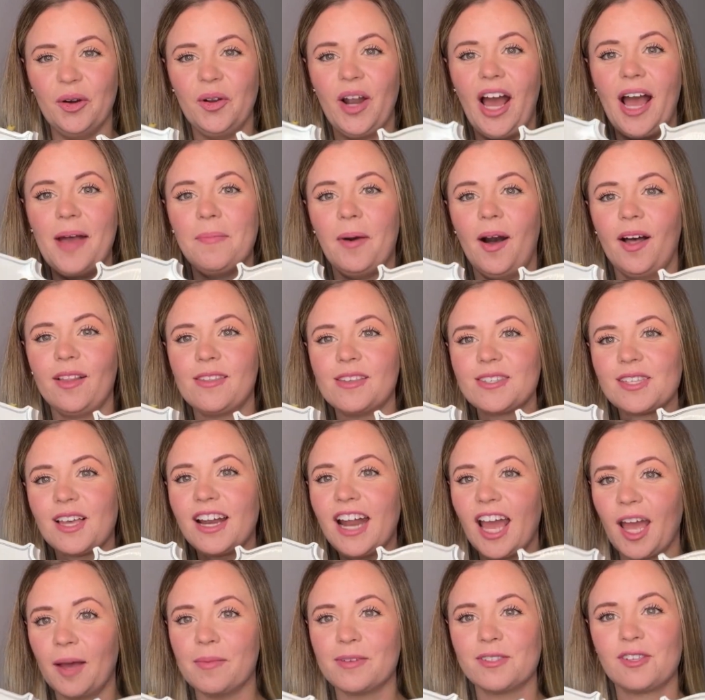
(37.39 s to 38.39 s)
I bought this on
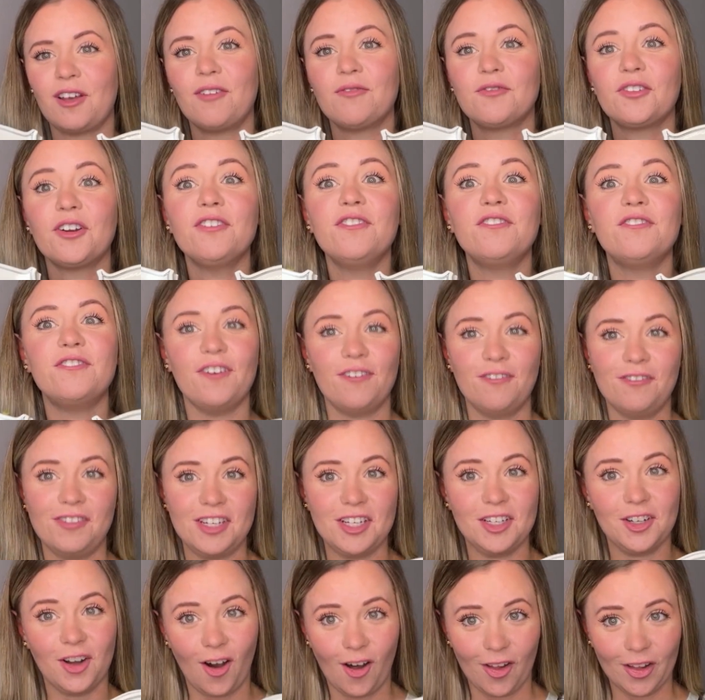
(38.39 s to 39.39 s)
Amazon for
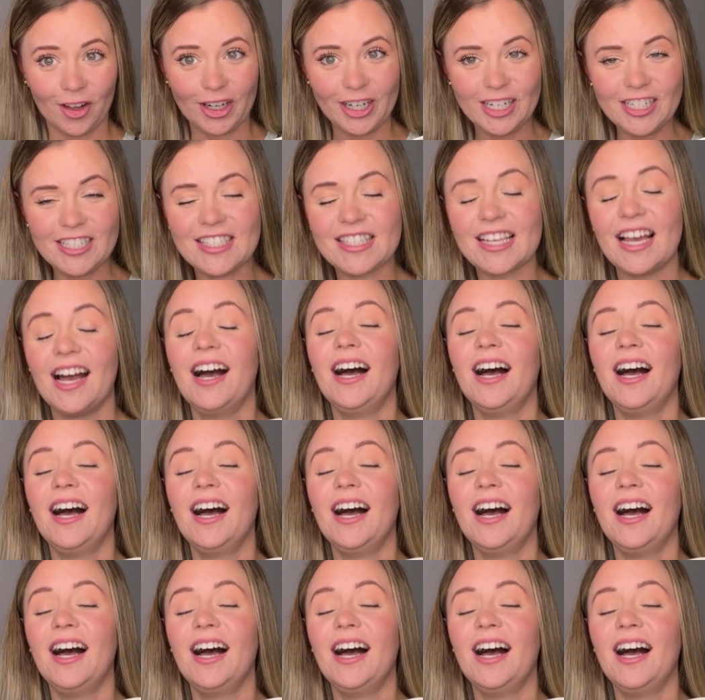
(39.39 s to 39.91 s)
$50.